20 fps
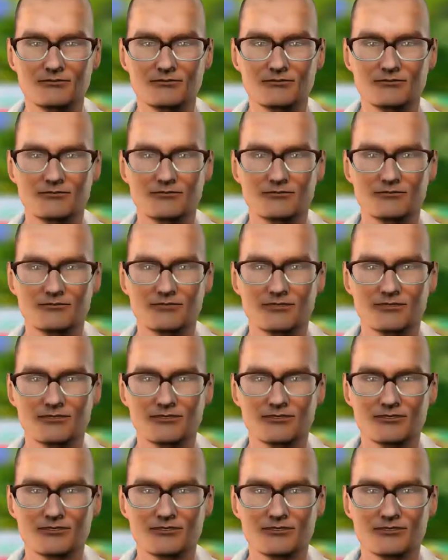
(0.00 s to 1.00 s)
He
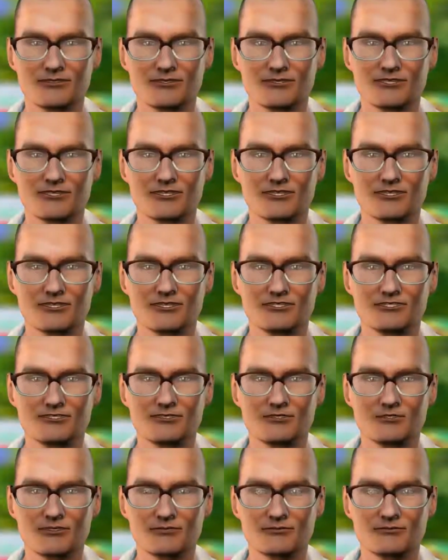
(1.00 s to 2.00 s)
called the people and he
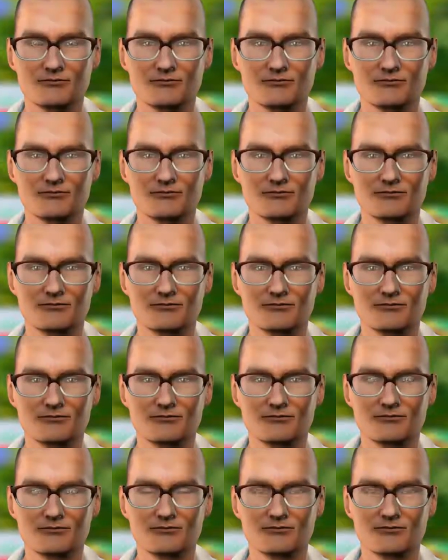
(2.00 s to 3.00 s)
said to them,
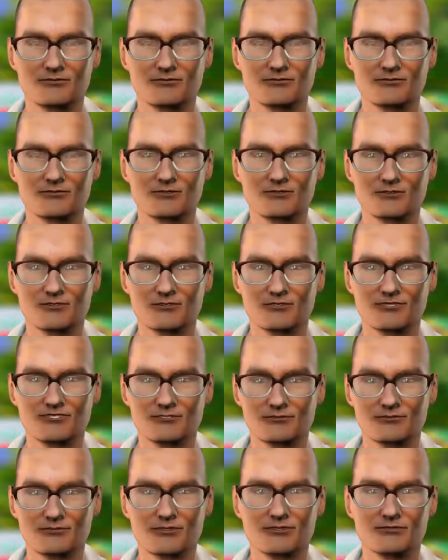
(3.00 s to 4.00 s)
and when he called them, he
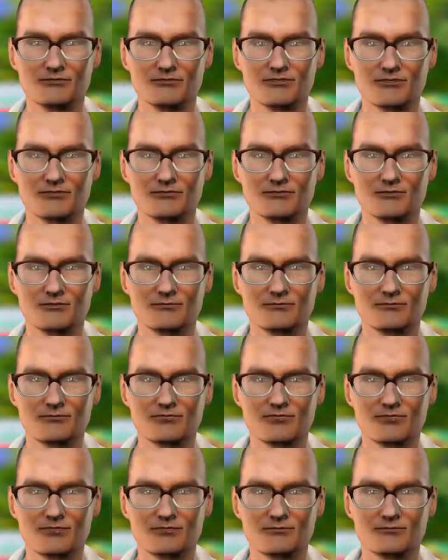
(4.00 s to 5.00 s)
assembled them in front of them.
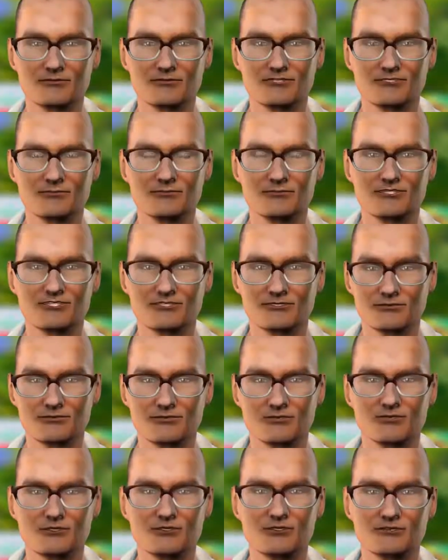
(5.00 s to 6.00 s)
He said, this
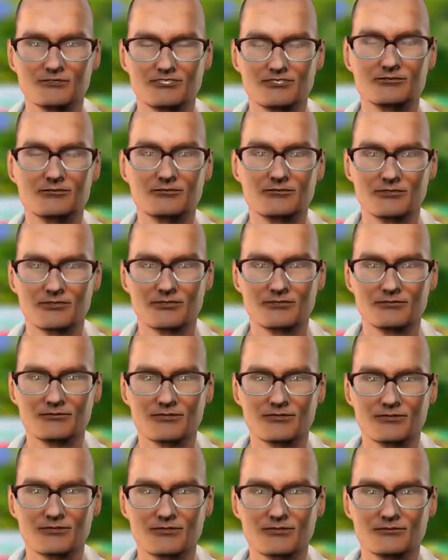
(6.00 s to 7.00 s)
is just the sun
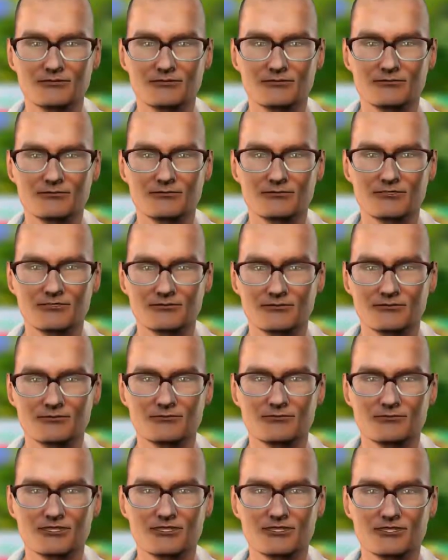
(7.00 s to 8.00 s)
and the moon, and they are
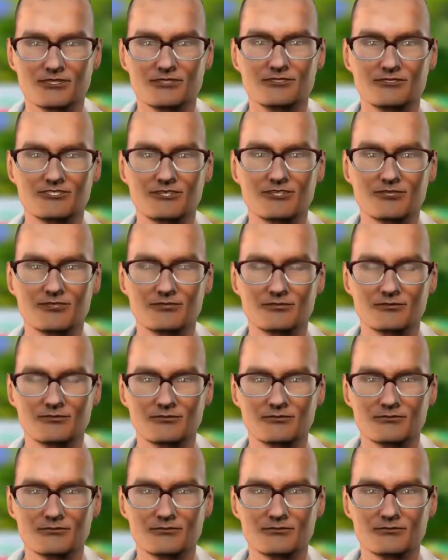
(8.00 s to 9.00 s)
from the natural
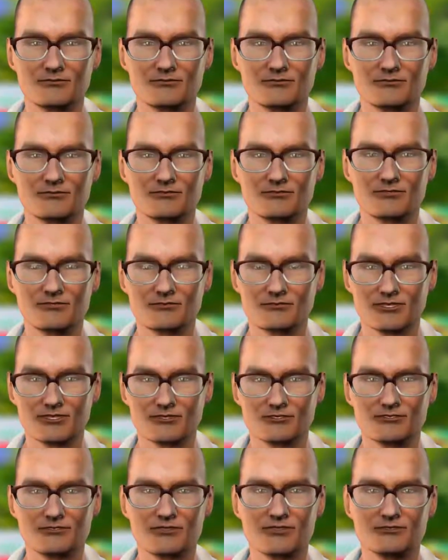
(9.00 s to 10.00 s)

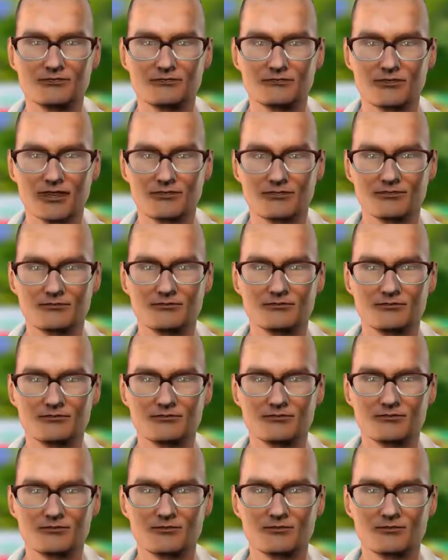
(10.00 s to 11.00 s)
ayat of God,
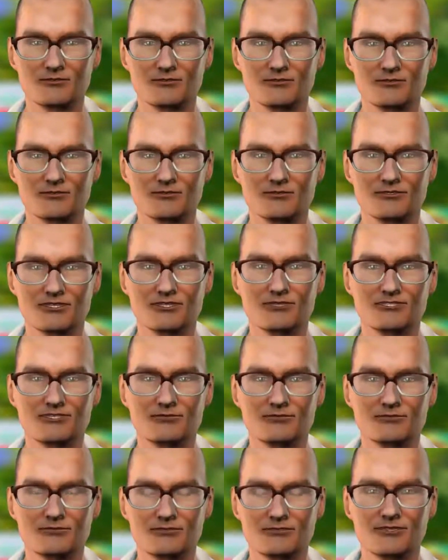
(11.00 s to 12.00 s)
the
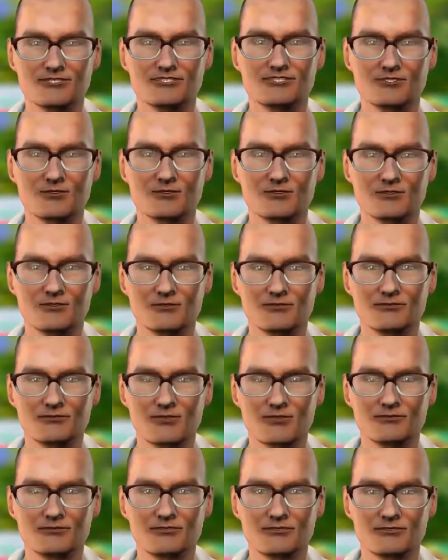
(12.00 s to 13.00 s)
natural processes that
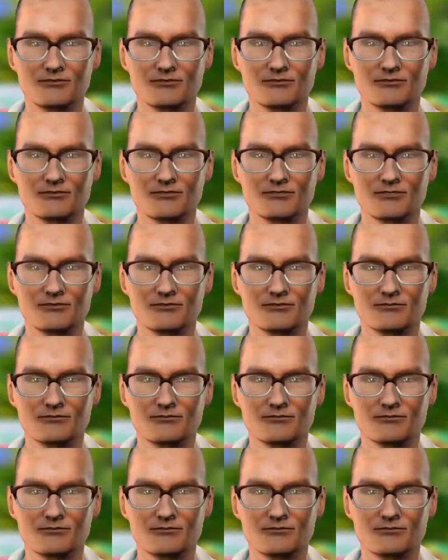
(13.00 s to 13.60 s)
God has made.